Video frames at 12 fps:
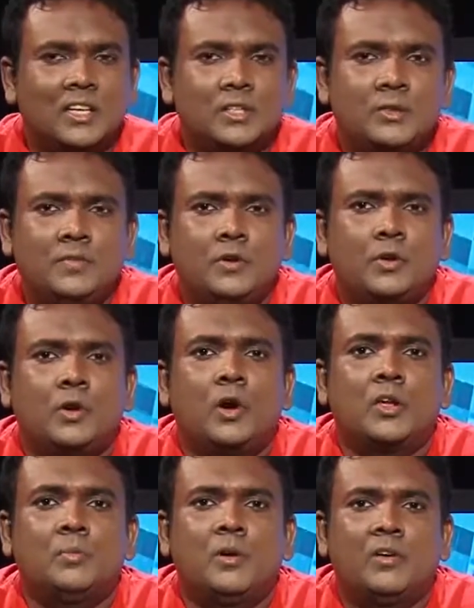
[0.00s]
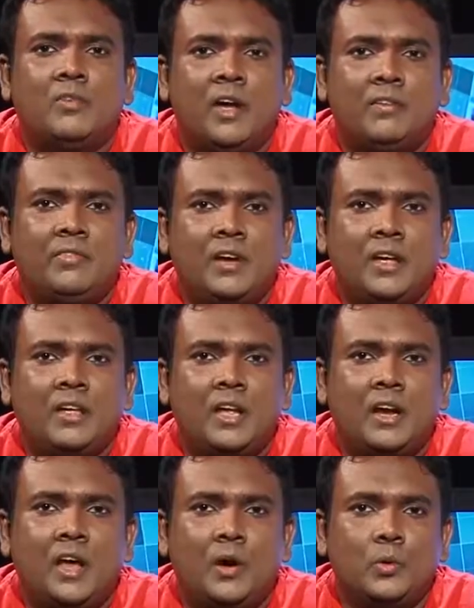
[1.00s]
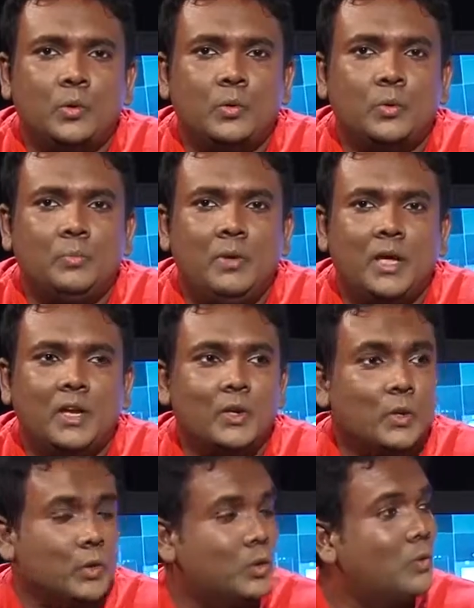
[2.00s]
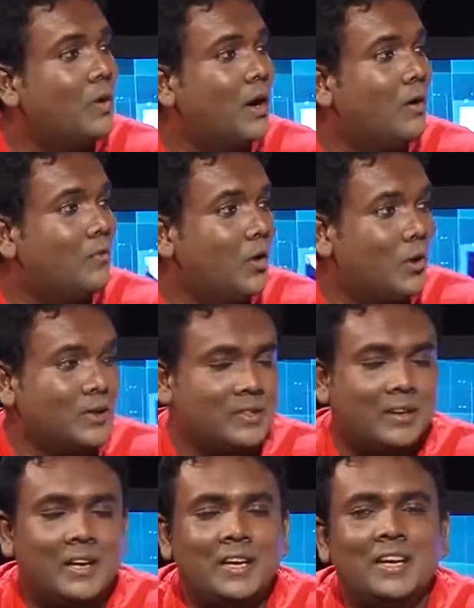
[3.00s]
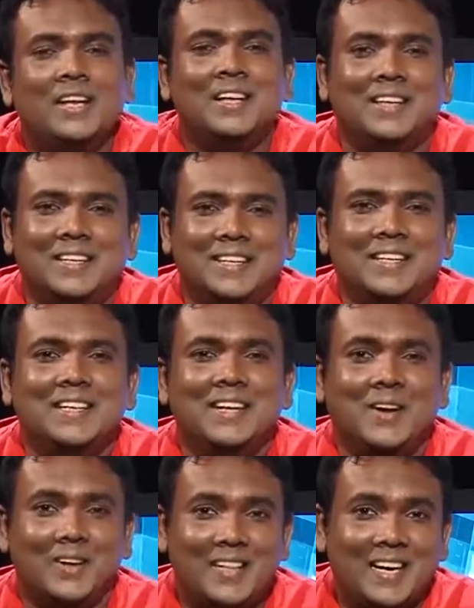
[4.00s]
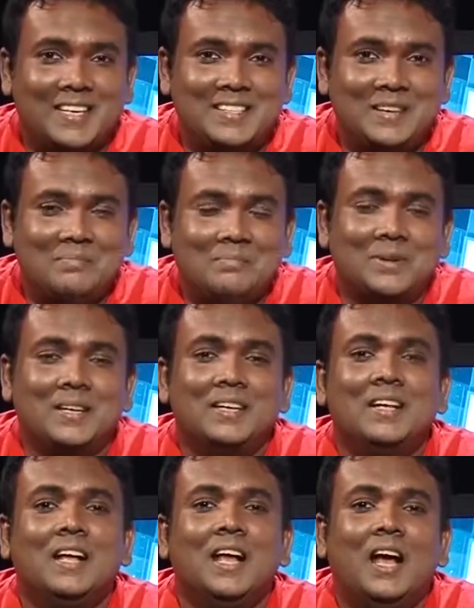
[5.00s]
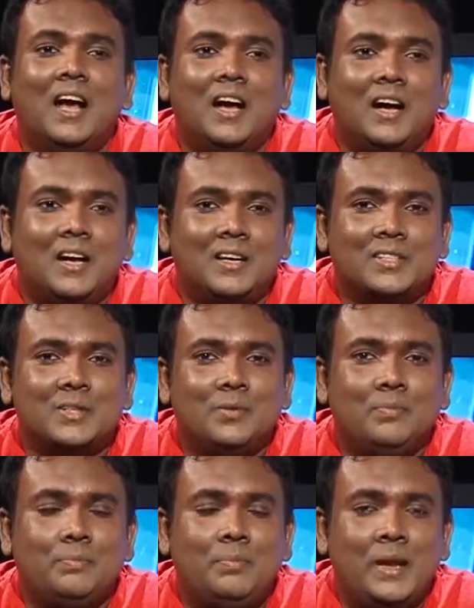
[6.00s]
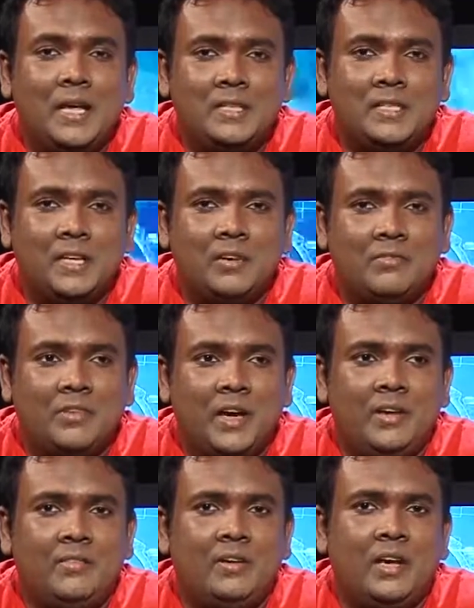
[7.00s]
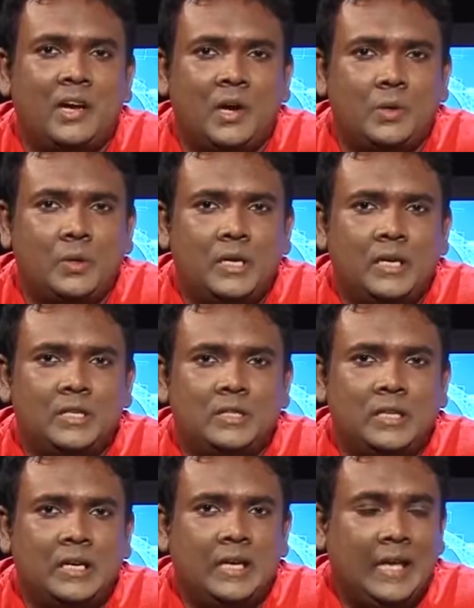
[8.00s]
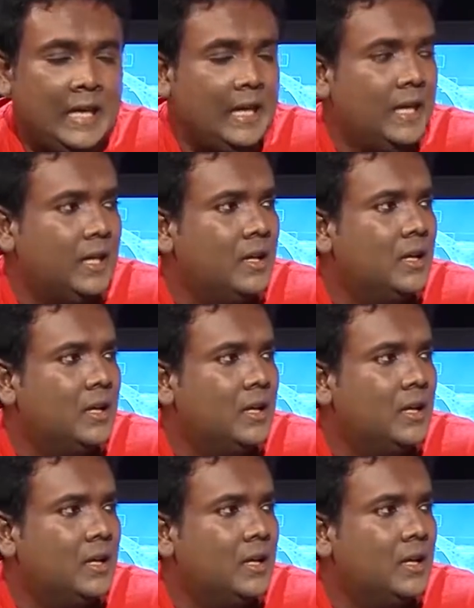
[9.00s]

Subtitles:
So we are talking about Wi-Fi and how to make it go through walls, right? Not that simple. So placing a Wi-Fi router is key.